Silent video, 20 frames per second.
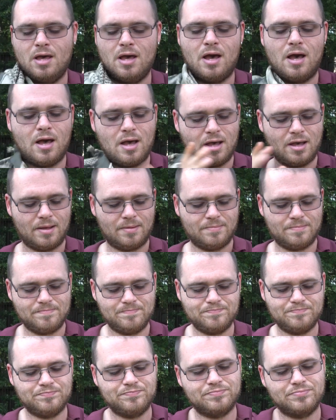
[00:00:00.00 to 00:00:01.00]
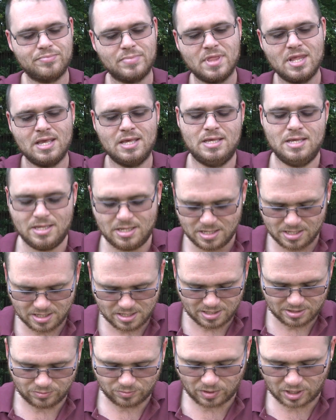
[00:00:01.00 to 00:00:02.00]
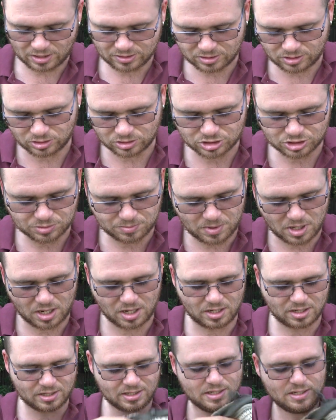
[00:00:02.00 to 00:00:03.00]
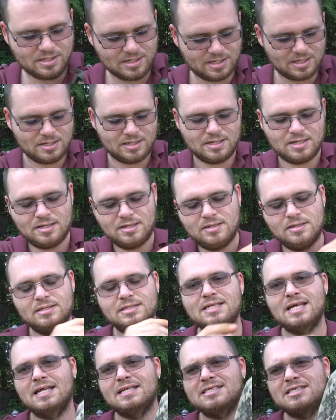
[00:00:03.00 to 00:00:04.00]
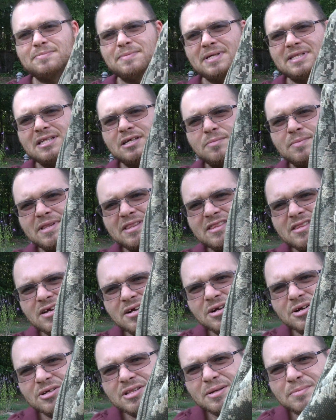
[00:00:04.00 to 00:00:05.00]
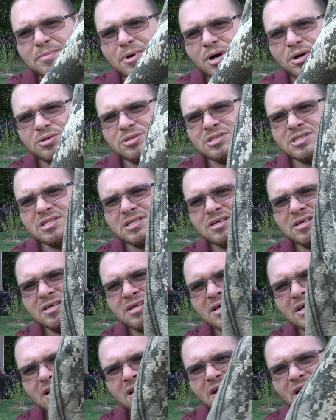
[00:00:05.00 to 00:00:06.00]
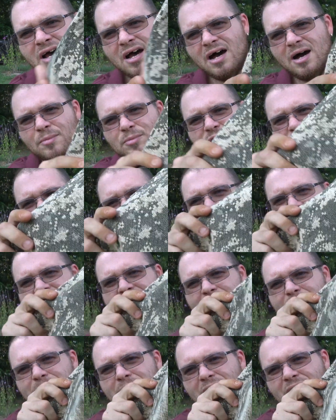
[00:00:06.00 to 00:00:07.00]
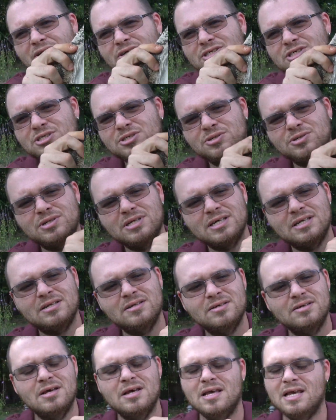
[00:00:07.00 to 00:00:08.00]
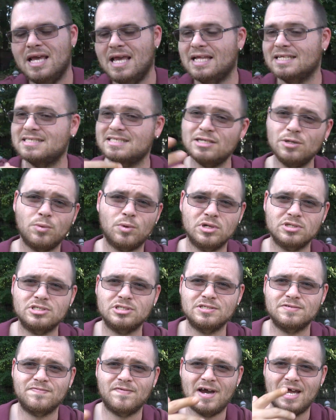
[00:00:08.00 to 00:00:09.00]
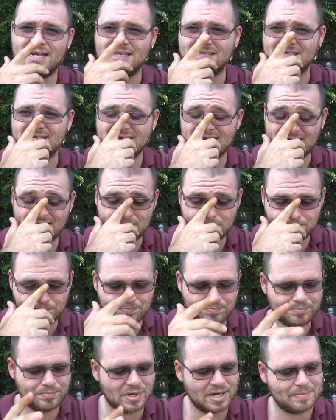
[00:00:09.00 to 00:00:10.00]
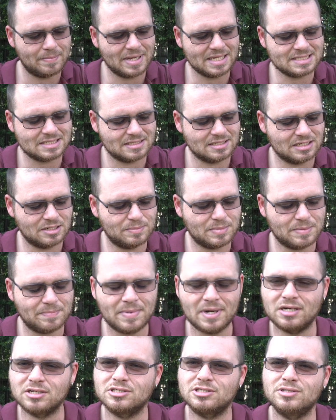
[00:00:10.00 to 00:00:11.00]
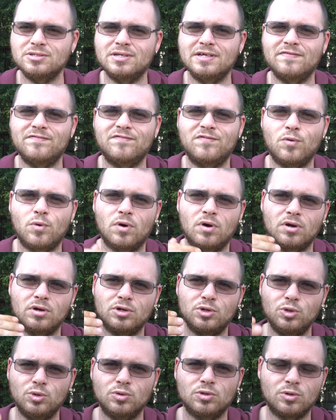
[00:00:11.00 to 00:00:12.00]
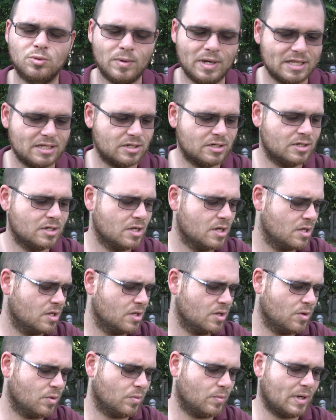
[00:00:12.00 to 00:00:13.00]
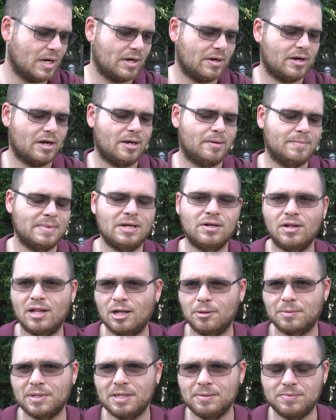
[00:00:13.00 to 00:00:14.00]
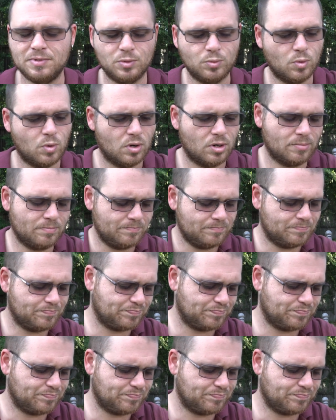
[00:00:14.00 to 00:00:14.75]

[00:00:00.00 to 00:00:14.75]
The Rothco Shemagh tends to be a little bit thicker than most, which makes it better suited. It still works just fine in the heat, but it makes it a little bit better suited for cooler weather, where it'll help keep you warm.